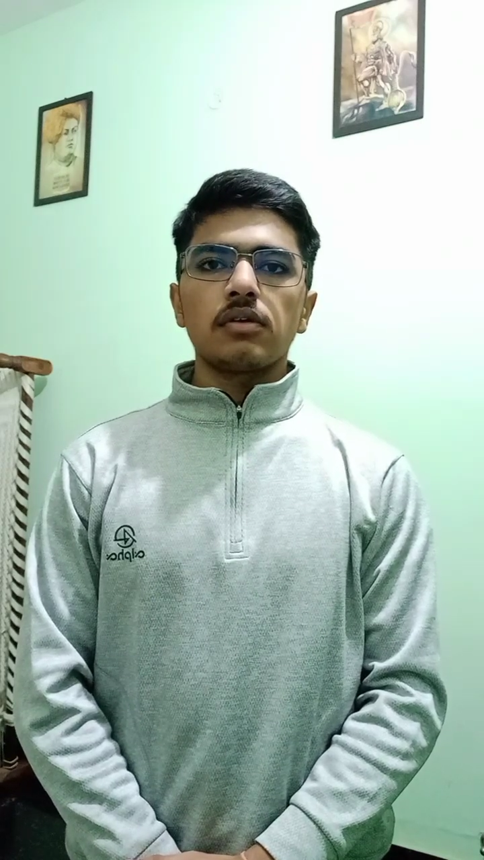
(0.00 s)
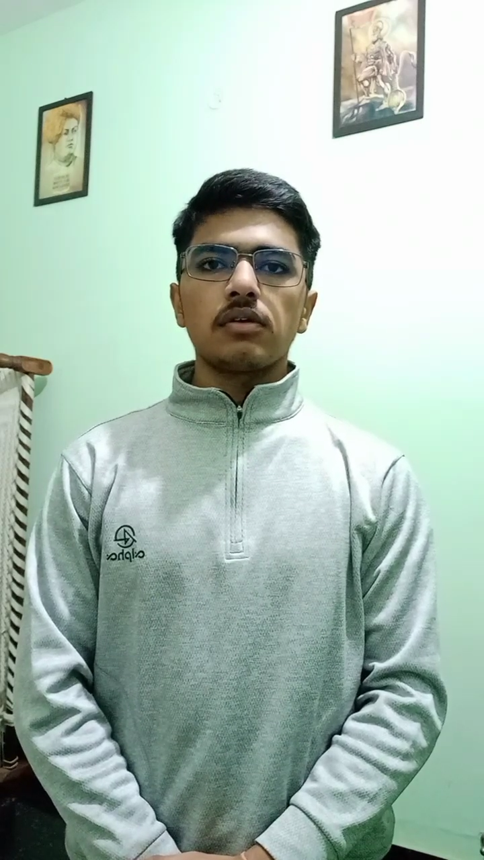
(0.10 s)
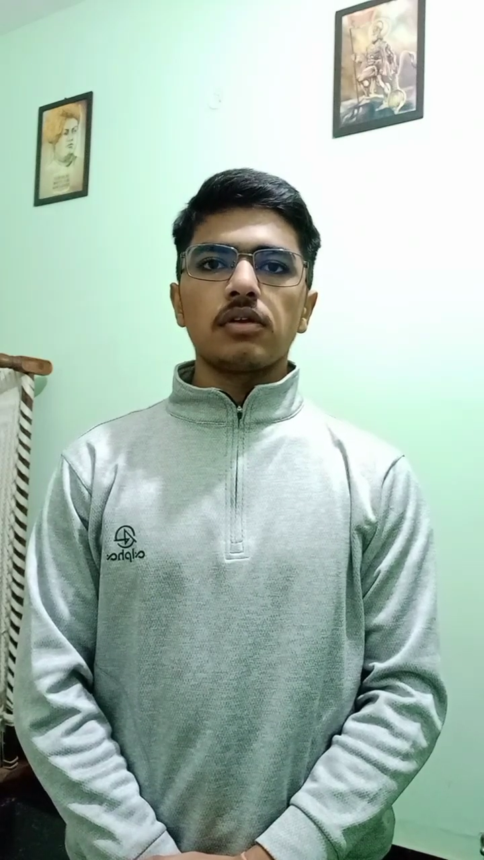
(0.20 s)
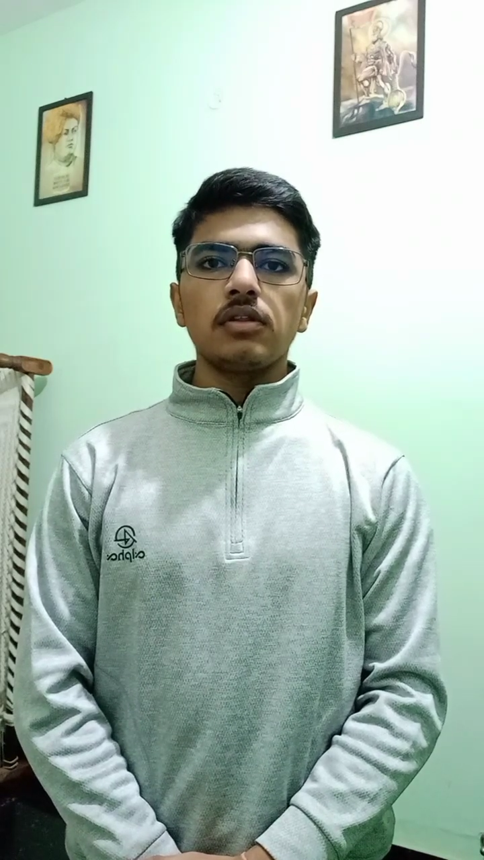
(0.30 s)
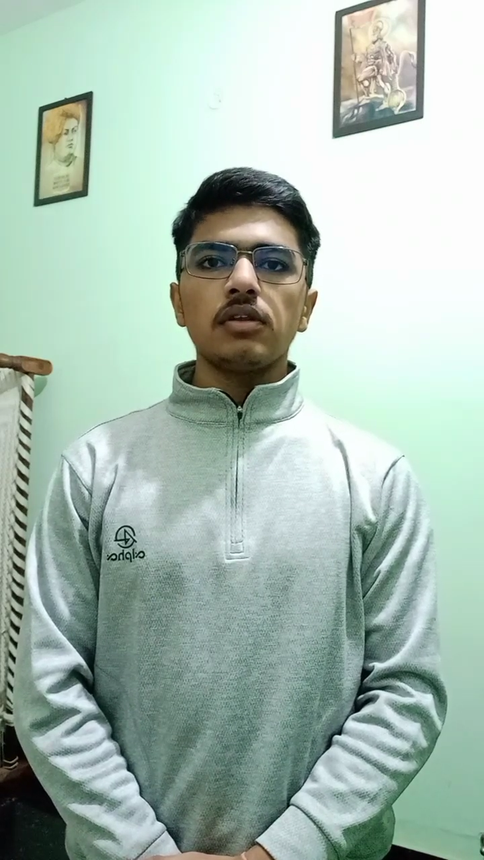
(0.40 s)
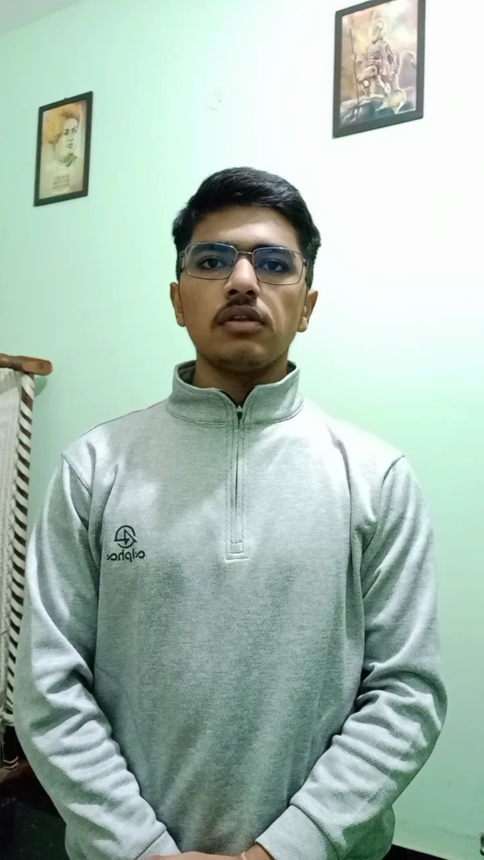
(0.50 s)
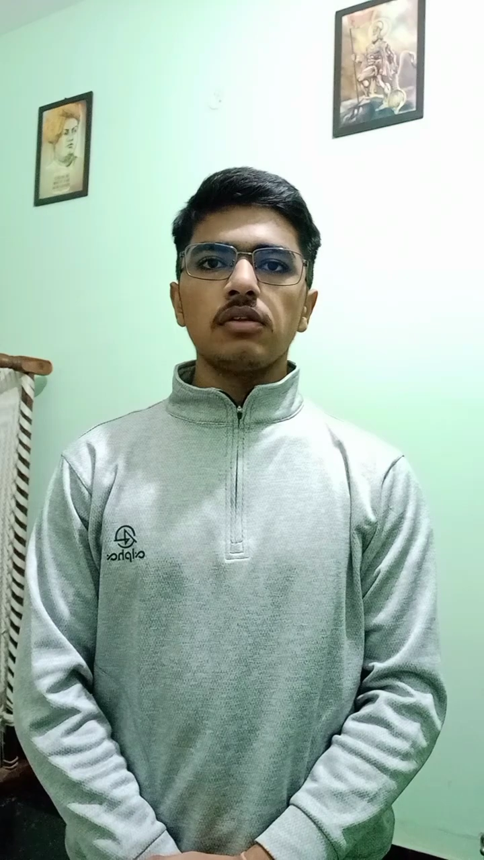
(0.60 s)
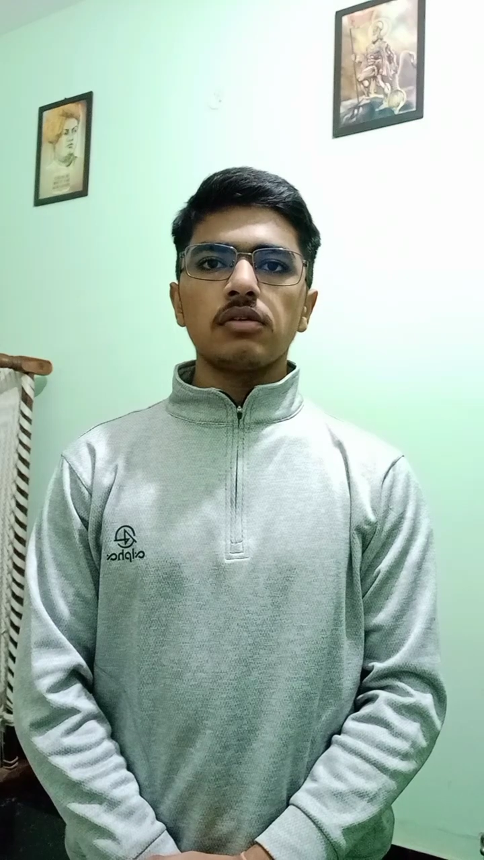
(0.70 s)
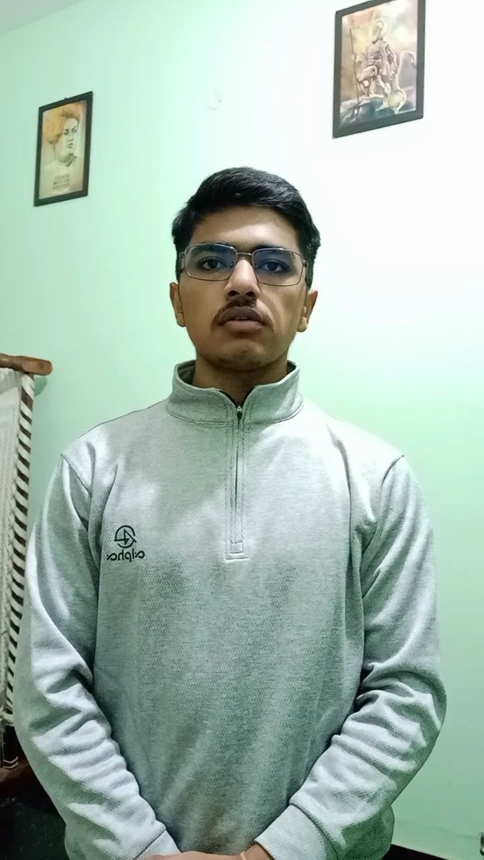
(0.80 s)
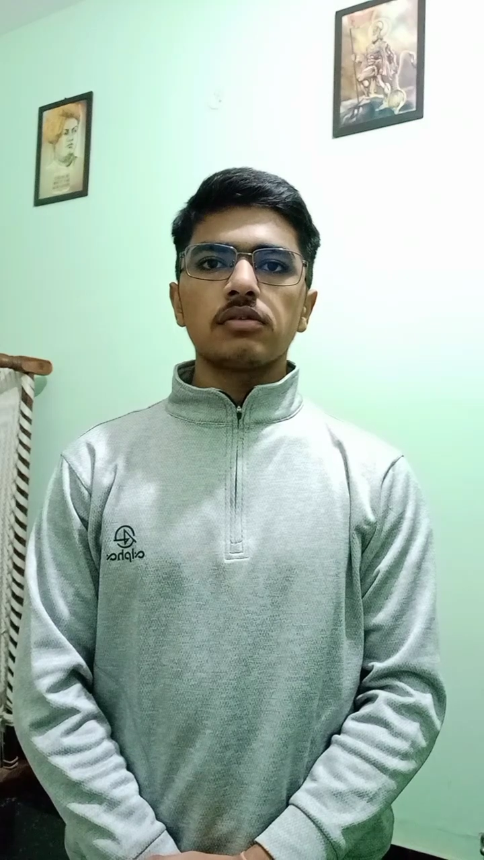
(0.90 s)

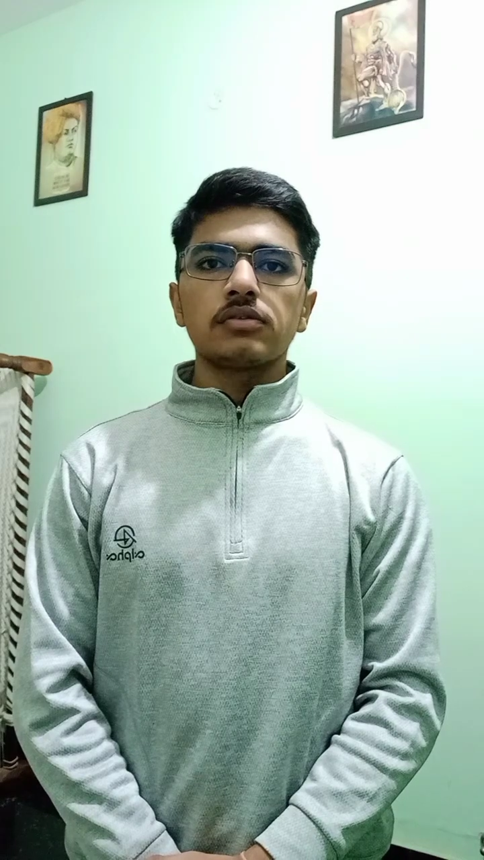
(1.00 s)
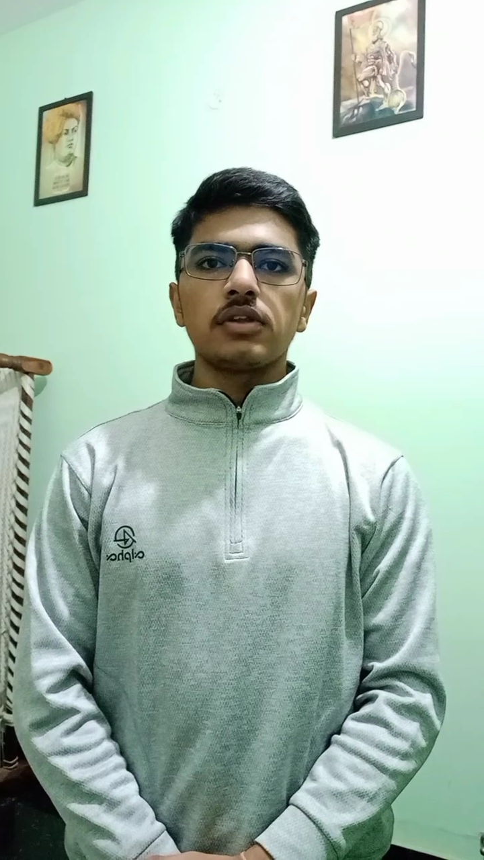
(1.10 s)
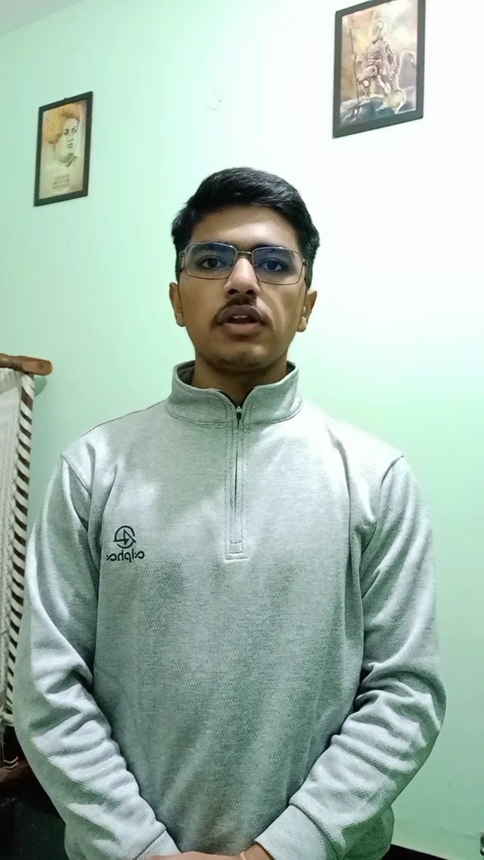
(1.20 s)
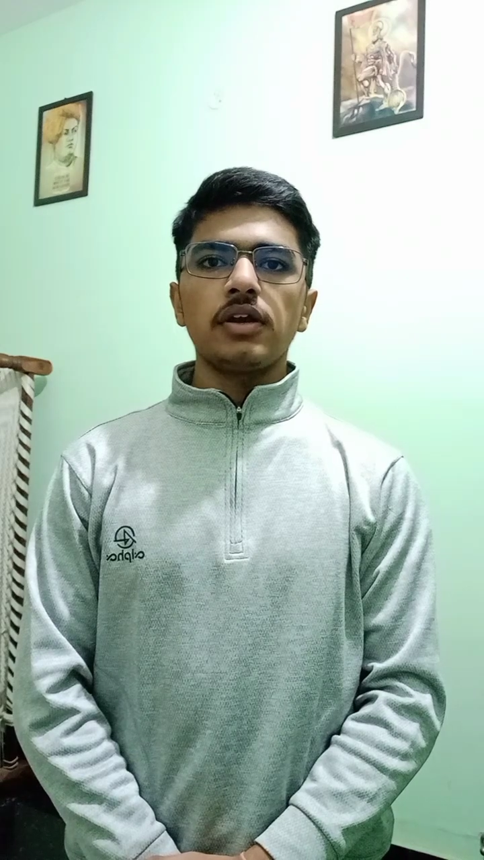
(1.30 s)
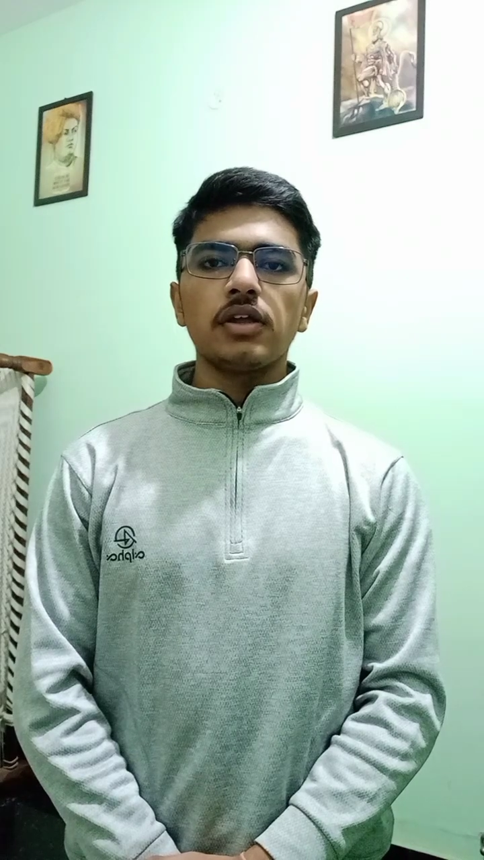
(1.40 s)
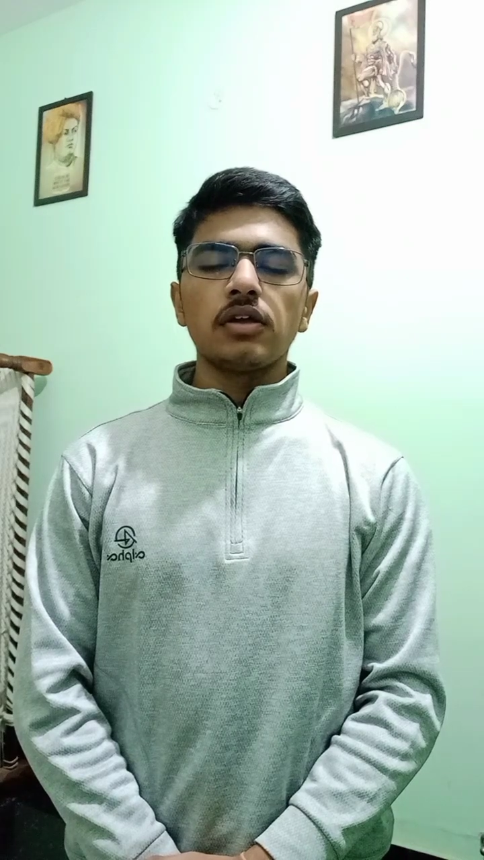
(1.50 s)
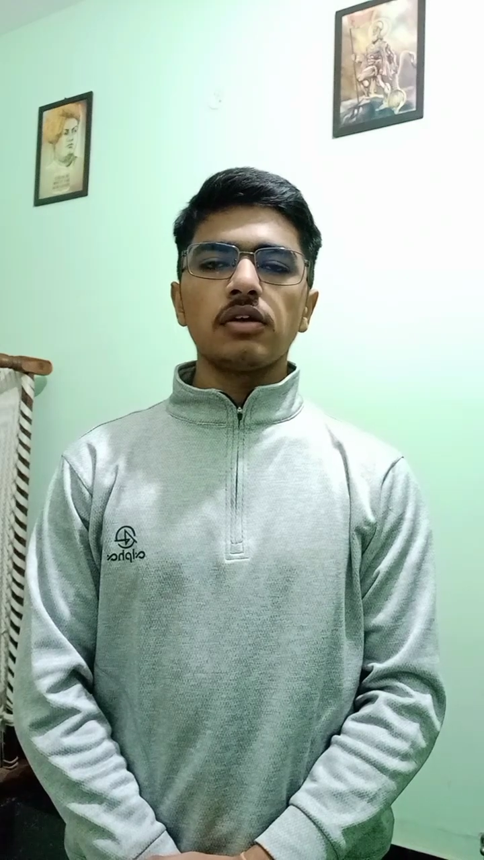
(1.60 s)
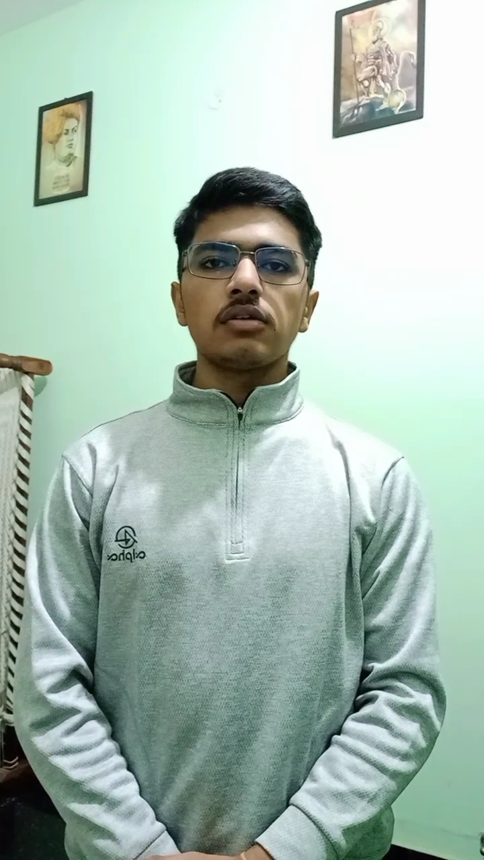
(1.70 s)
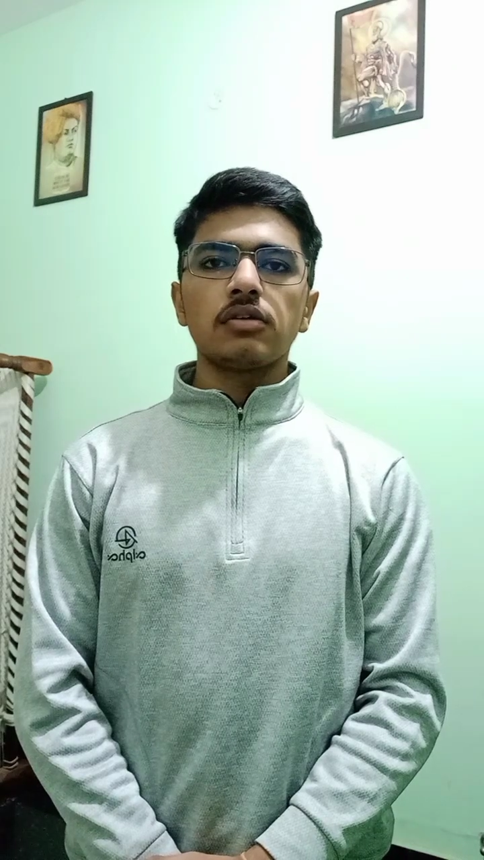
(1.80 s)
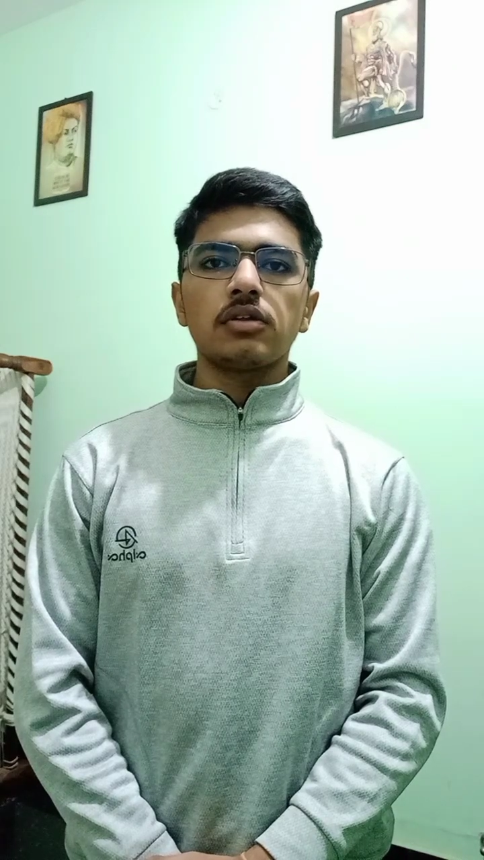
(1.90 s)
In
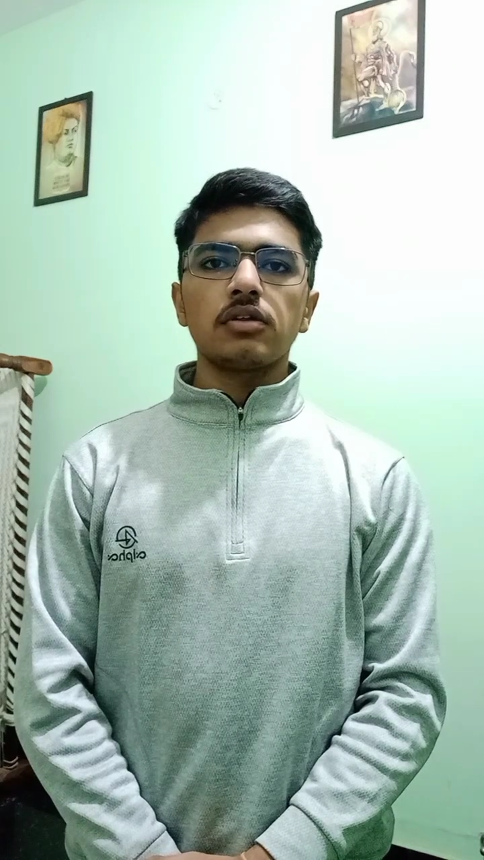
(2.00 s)
generating